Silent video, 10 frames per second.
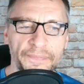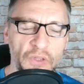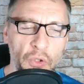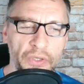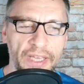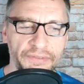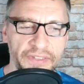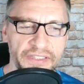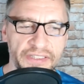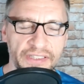Don't have
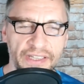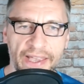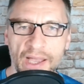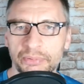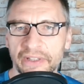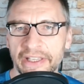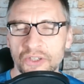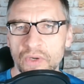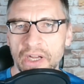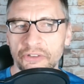this app laying
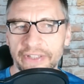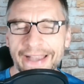around.